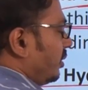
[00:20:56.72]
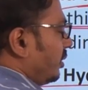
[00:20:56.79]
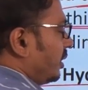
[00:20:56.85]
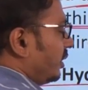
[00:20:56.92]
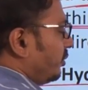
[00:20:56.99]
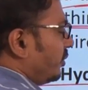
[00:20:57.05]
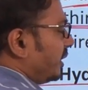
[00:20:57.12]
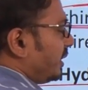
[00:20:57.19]

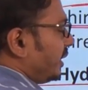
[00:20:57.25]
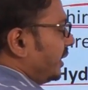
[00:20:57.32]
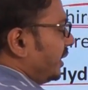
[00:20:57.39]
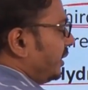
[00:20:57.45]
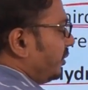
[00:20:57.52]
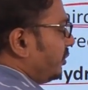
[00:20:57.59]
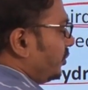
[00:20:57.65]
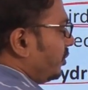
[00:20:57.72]
converted
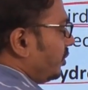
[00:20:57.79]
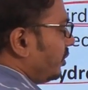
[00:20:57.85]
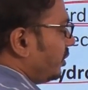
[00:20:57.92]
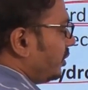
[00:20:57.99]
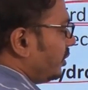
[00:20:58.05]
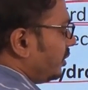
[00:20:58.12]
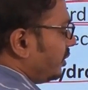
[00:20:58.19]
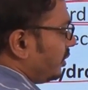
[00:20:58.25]
into
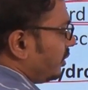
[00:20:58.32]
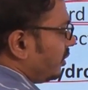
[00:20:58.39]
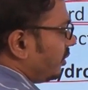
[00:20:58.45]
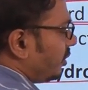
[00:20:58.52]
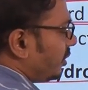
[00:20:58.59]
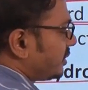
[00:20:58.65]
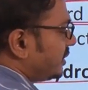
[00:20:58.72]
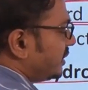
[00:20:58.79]

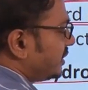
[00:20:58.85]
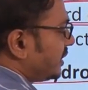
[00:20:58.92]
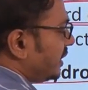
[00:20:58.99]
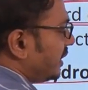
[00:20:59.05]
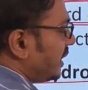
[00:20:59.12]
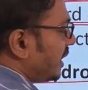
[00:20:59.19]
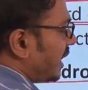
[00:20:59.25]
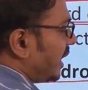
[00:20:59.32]
oxygen
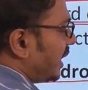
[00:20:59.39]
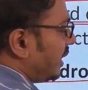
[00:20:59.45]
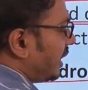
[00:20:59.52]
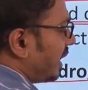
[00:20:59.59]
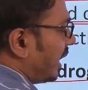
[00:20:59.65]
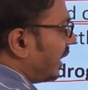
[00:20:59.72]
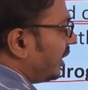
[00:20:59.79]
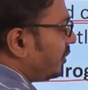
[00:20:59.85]
and
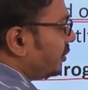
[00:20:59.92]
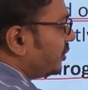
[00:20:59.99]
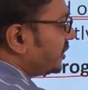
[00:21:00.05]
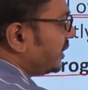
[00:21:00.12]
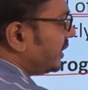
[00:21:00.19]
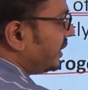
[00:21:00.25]
hydrogen